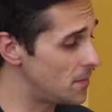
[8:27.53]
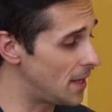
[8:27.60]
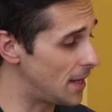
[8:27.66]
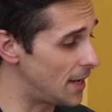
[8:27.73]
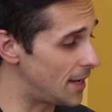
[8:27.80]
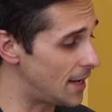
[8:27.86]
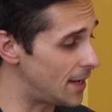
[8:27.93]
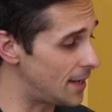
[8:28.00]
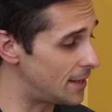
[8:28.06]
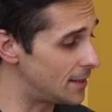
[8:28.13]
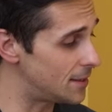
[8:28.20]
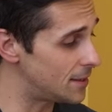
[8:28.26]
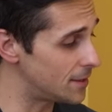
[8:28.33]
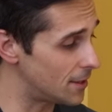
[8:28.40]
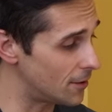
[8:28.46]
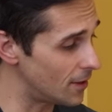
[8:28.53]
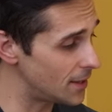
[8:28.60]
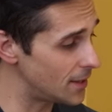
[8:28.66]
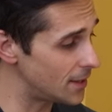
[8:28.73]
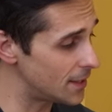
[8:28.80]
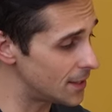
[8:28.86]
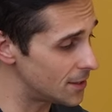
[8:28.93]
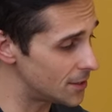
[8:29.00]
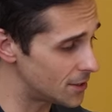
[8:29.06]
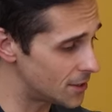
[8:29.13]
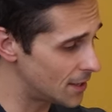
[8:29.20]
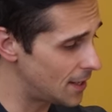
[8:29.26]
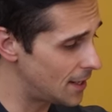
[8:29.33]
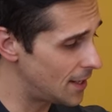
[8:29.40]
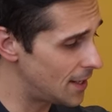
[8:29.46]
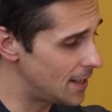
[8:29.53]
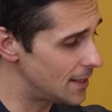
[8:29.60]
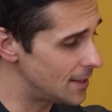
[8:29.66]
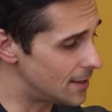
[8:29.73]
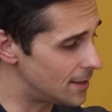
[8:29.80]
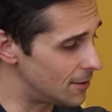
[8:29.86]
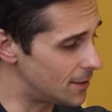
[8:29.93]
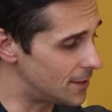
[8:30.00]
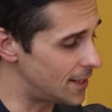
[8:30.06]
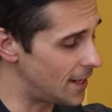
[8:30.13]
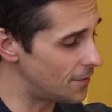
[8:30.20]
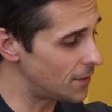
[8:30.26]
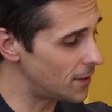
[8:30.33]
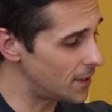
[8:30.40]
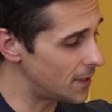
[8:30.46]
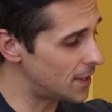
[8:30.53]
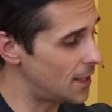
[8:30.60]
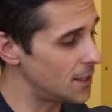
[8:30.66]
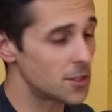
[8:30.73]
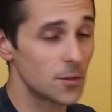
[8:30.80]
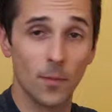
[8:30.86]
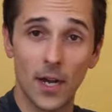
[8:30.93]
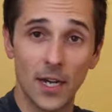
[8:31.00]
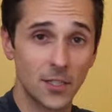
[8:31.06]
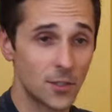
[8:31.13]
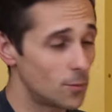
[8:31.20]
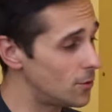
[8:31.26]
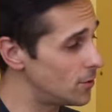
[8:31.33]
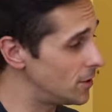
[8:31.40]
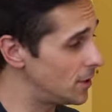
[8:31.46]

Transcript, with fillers: And the great thing is they're definitely customizable.